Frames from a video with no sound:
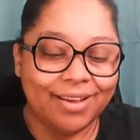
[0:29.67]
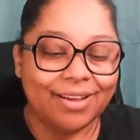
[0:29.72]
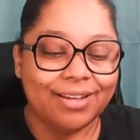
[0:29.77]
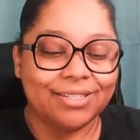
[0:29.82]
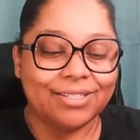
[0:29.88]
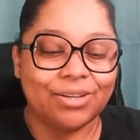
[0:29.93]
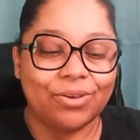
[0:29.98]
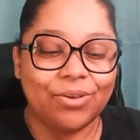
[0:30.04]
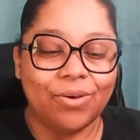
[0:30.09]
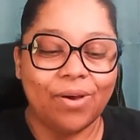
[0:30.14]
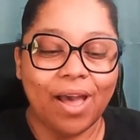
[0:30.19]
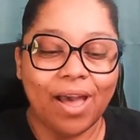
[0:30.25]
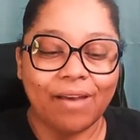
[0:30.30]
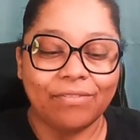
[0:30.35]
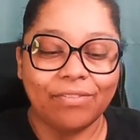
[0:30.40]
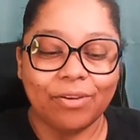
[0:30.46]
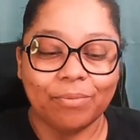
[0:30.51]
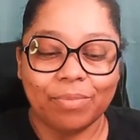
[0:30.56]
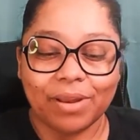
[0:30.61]
So you'll
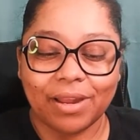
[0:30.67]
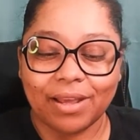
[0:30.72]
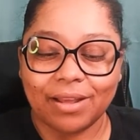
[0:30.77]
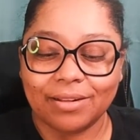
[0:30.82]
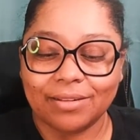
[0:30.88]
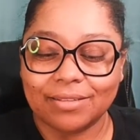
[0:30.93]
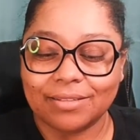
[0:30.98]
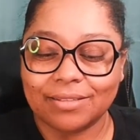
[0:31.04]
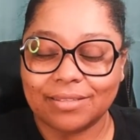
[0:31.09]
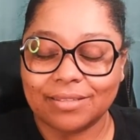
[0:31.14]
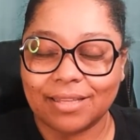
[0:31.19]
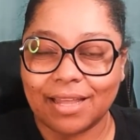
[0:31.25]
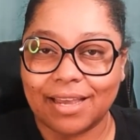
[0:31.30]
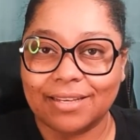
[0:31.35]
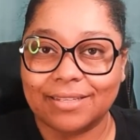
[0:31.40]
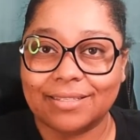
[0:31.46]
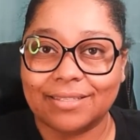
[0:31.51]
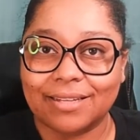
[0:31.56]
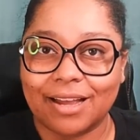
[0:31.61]
have your banana
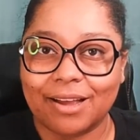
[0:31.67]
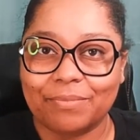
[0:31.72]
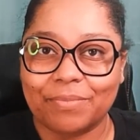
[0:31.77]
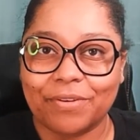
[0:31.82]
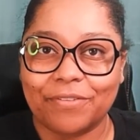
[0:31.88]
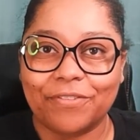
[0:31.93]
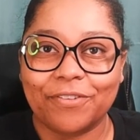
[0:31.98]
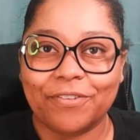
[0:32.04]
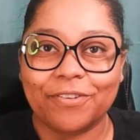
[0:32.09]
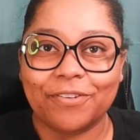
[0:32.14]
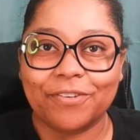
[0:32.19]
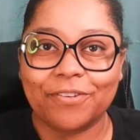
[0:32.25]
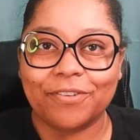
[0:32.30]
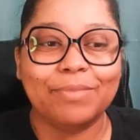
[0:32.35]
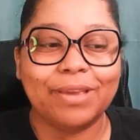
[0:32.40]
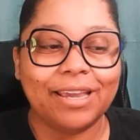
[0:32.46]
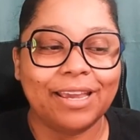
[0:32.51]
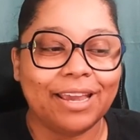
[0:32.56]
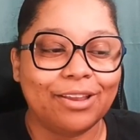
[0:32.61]
sliced up. If you're like
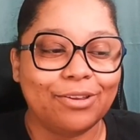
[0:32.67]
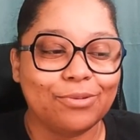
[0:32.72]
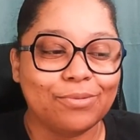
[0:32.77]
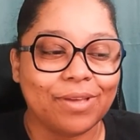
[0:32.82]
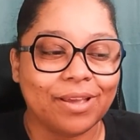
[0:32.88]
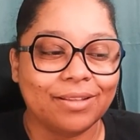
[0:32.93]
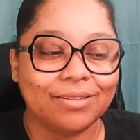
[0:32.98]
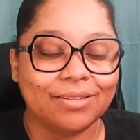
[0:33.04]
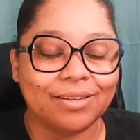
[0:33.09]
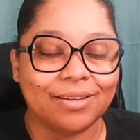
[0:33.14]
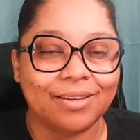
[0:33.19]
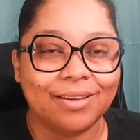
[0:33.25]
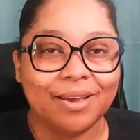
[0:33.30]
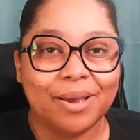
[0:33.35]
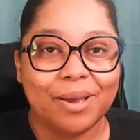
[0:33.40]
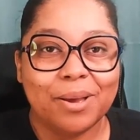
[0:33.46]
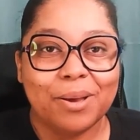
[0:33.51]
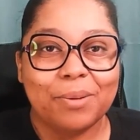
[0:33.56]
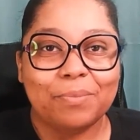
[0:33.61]
me and you like to
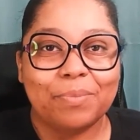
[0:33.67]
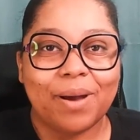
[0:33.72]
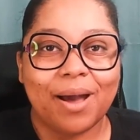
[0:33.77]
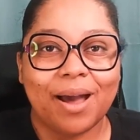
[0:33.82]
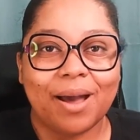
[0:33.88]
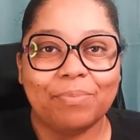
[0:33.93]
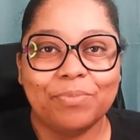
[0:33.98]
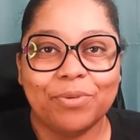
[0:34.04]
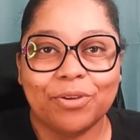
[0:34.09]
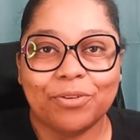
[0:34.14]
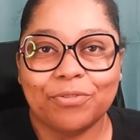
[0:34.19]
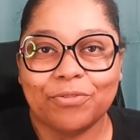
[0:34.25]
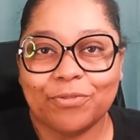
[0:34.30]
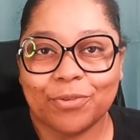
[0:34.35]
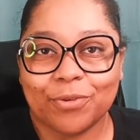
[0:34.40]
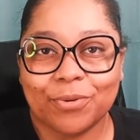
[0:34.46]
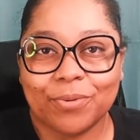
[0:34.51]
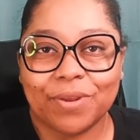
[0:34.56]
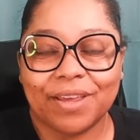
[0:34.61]
pop your
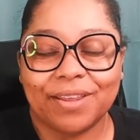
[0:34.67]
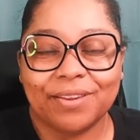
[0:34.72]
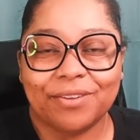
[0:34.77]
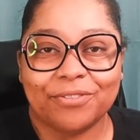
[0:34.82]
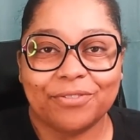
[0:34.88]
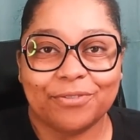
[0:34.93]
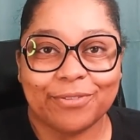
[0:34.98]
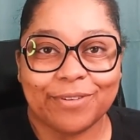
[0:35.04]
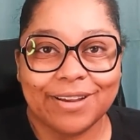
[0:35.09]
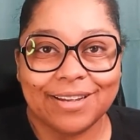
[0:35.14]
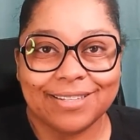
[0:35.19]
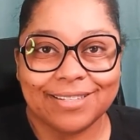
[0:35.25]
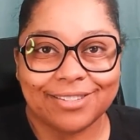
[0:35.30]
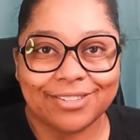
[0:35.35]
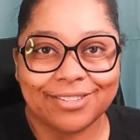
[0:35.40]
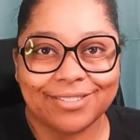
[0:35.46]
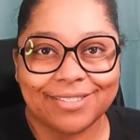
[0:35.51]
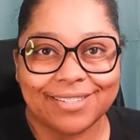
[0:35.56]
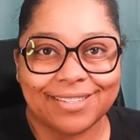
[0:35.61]
fruit in the
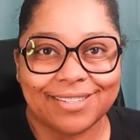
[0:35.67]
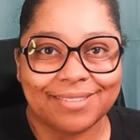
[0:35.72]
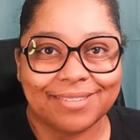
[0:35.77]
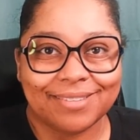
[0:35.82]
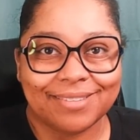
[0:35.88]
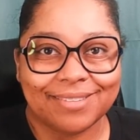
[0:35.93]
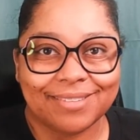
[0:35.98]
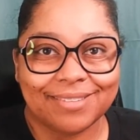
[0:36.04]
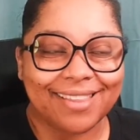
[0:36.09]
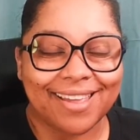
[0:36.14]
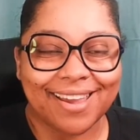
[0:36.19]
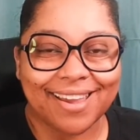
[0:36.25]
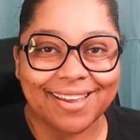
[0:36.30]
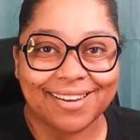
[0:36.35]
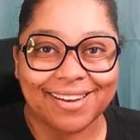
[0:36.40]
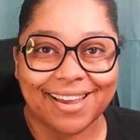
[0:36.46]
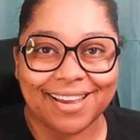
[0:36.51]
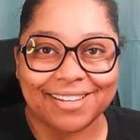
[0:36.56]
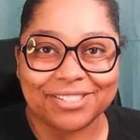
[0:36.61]
freezer to make it like a
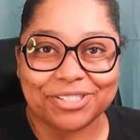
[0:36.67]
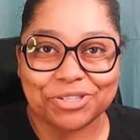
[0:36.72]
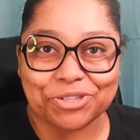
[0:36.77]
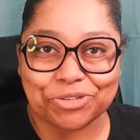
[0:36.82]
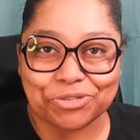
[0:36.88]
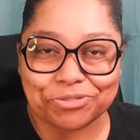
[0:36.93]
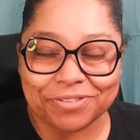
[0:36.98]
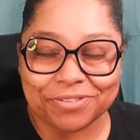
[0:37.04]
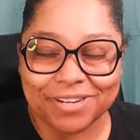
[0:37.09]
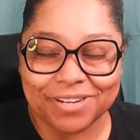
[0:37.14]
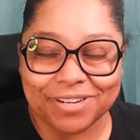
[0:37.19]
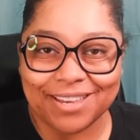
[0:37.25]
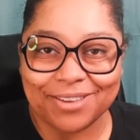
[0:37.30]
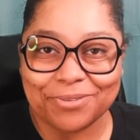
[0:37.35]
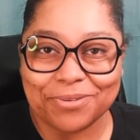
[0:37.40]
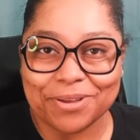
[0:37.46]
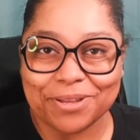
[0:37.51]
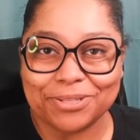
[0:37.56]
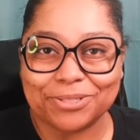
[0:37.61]
nice treat,
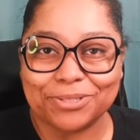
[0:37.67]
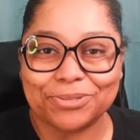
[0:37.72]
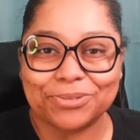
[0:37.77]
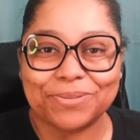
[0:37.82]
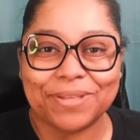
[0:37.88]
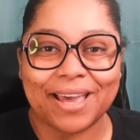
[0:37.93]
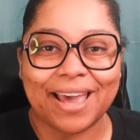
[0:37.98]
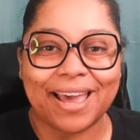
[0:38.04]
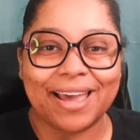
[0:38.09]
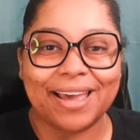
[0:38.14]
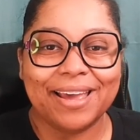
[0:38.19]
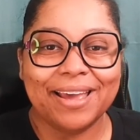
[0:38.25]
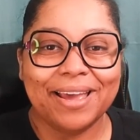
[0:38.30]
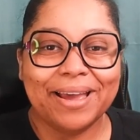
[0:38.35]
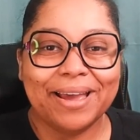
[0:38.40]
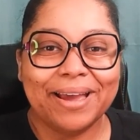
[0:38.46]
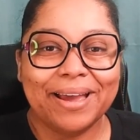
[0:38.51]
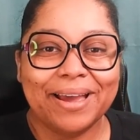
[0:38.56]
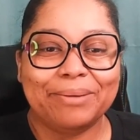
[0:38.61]
you can do that.
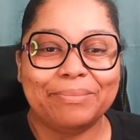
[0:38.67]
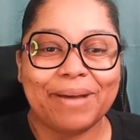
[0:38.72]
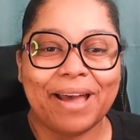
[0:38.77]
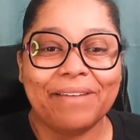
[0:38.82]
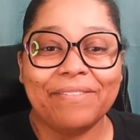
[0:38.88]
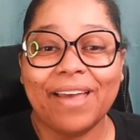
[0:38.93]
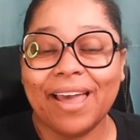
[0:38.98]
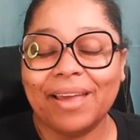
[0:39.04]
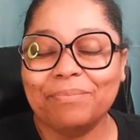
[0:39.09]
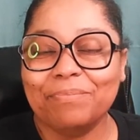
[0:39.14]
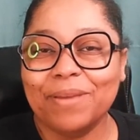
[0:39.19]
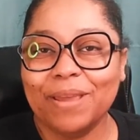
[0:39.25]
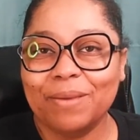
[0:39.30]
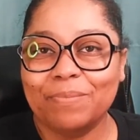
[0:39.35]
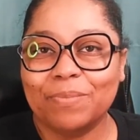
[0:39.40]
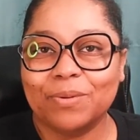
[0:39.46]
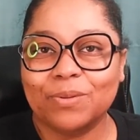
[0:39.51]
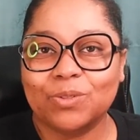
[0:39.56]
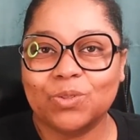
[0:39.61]
I've had
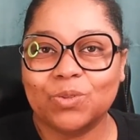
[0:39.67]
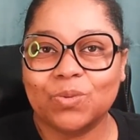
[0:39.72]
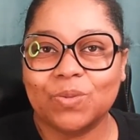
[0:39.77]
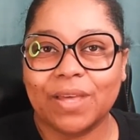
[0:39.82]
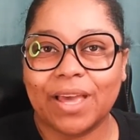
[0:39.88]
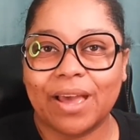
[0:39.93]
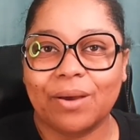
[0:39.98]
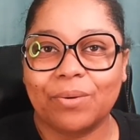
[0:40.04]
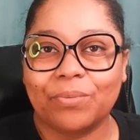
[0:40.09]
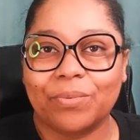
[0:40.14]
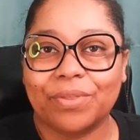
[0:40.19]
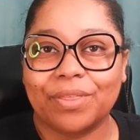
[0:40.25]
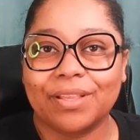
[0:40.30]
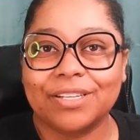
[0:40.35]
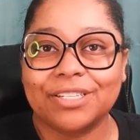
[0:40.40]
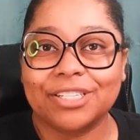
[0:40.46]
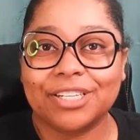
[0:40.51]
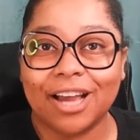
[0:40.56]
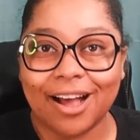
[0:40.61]
people do that with
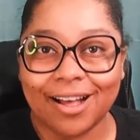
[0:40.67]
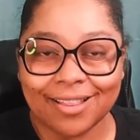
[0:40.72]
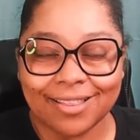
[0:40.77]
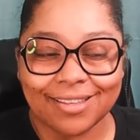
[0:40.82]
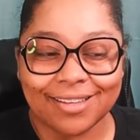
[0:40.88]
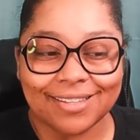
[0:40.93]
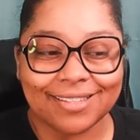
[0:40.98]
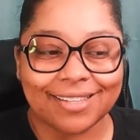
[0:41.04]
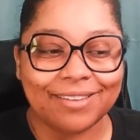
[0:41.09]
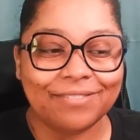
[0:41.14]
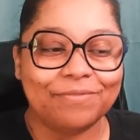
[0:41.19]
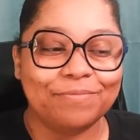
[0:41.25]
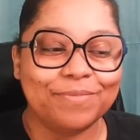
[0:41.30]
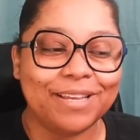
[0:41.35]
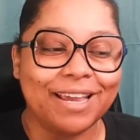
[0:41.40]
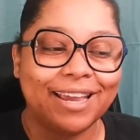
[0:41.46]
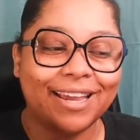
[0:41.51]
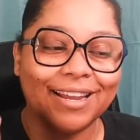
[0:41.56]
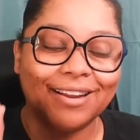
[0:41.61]
chocolate. They've
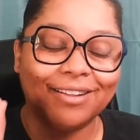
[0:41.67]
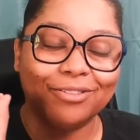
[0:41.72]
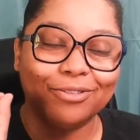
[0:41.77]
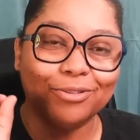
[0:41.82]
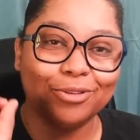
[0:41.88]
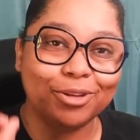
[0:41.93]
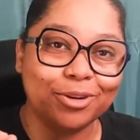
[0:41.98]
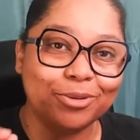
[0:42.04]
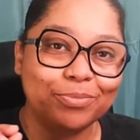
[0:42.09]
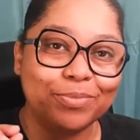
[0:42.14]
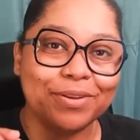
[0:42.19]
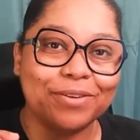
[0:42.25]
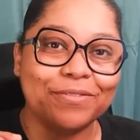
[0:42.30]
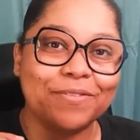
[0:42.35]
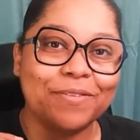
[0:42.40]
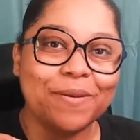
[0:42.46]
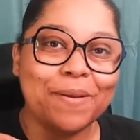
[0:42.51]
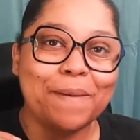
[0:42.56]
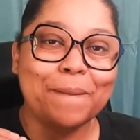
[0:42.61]
taken a little bit
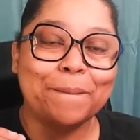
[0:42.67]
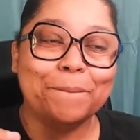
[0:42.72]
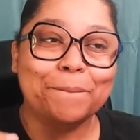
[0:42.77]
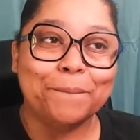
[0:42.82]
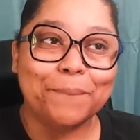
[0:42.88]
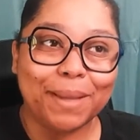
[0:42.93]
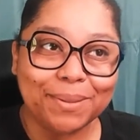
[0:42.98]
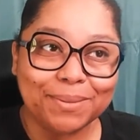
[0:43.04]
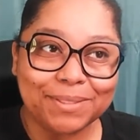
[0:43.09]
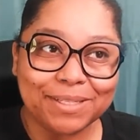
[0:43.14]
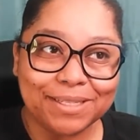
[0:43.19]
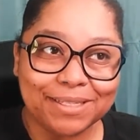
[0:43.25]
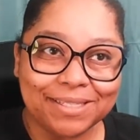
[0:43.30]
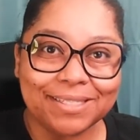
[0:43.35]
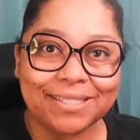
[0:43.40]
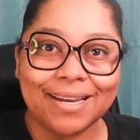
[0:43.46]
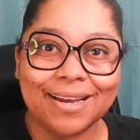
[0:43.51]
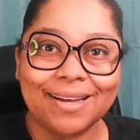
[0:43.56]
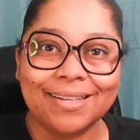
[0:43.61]
of melted
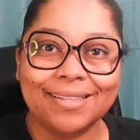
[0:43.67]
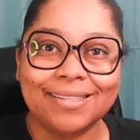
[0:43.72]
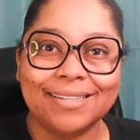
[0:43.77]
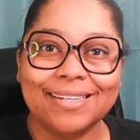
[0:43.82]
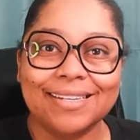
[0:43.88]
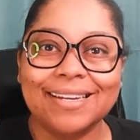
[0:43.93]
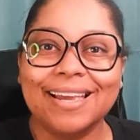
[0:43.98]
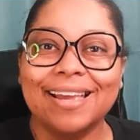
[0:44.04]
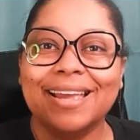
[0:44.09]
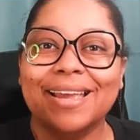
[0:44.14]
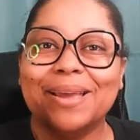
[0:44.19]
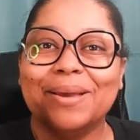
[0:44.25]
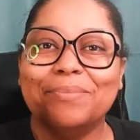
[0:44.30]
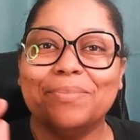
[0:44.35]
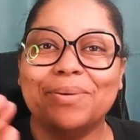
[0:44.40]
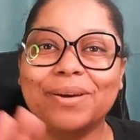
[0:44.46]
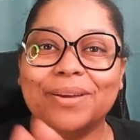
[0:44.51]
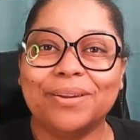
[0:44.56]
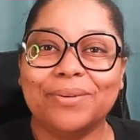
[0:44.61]
chocolate,
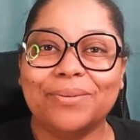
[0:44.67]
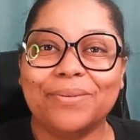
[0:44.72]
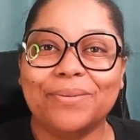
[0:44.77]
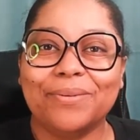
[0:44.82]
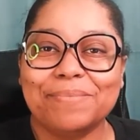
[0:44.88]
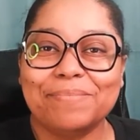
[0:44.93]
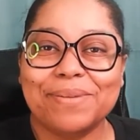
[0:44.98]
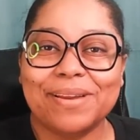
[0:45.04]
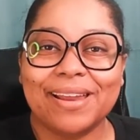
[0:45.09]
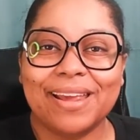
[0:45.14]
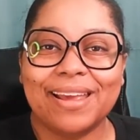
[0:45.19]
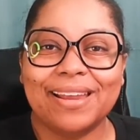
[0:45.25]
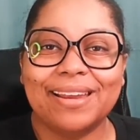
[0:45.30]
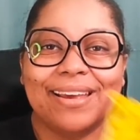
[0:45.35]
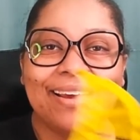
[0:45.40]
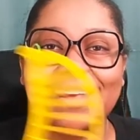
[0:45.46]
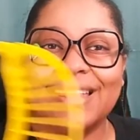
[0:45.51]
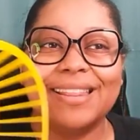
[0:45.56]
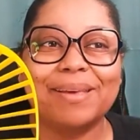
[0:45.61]
put it on a
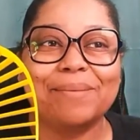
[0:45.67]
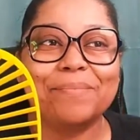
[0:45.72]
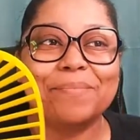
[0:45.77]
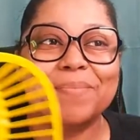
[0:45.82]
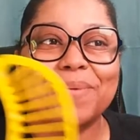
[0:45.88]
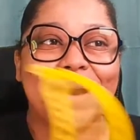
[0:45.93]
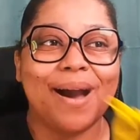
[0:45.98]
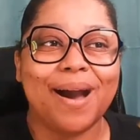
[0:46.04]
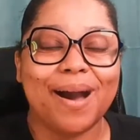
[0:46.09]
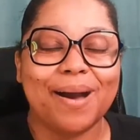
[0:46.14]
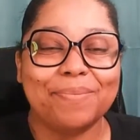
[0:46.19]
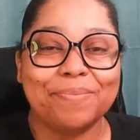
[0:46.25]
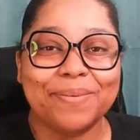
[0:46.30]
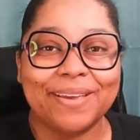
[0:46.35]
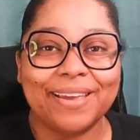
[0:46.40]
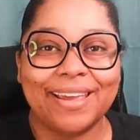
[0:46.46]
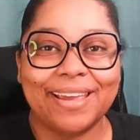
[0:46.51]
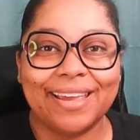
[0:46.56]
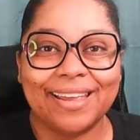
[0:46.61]
banana, and then pop
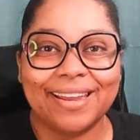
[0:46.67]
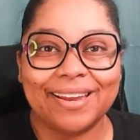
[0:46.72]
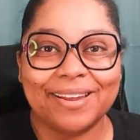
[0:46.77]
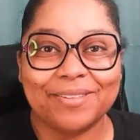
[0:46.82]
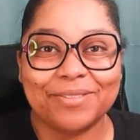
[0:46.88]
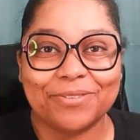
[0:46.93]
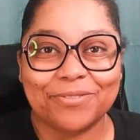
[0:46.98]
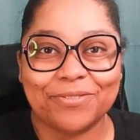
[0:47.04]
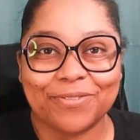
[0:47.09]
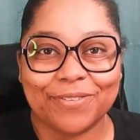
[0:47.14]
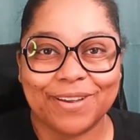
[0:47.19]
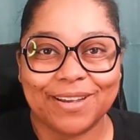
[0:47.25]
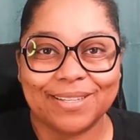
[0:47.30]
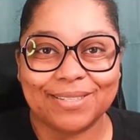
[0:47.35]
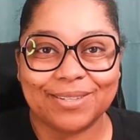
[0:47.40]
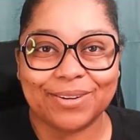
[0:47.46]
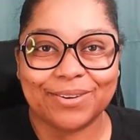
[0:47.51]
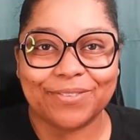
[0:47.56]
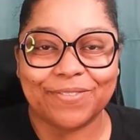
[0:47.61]
it in the
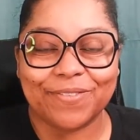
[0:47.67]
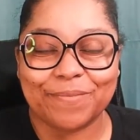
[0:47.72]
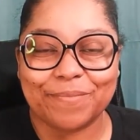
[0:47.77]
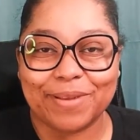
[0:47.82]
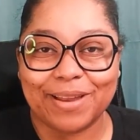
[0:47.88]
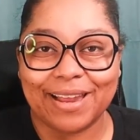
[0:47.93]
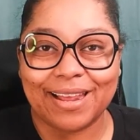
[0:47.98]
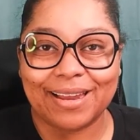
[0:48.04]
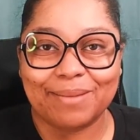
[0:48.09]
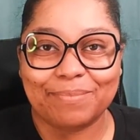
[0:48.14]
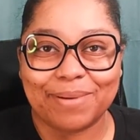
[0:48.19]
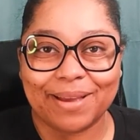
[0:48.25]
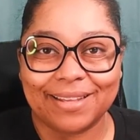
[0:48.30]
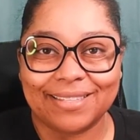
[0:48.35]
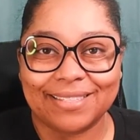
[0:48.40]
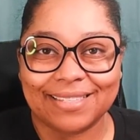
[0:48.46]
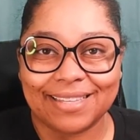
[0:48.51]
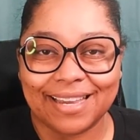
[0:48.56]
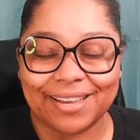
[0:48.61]
freezer for banana
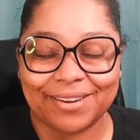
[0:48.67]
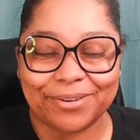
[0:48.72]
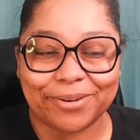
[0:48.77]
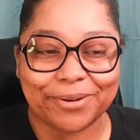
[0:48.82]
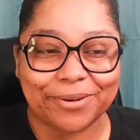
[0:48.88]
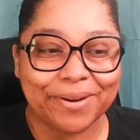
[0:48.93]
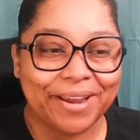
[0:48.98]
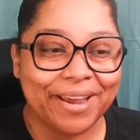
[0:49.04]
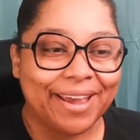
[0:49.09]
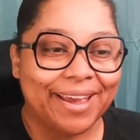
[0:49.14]
bites later.